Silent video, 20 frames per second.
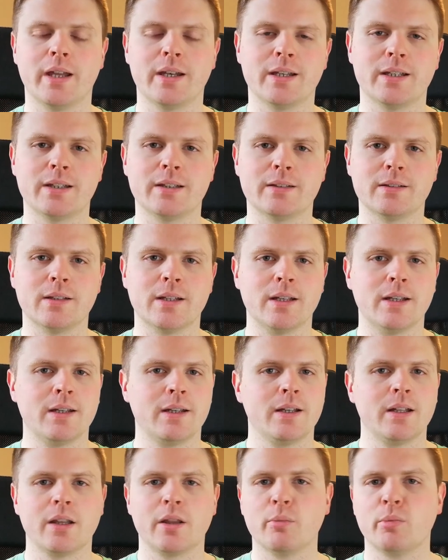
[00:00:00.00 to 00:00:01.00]
And
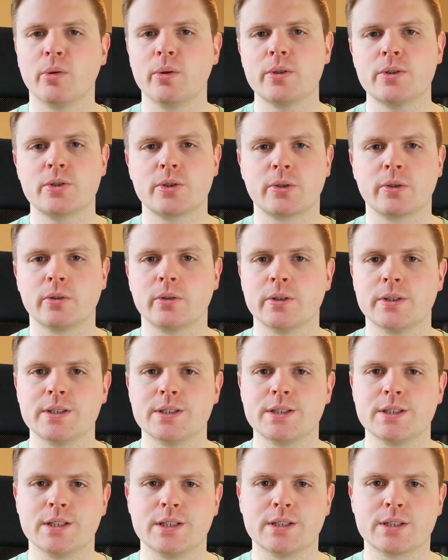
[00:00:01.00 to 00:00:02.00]
the bullet journal is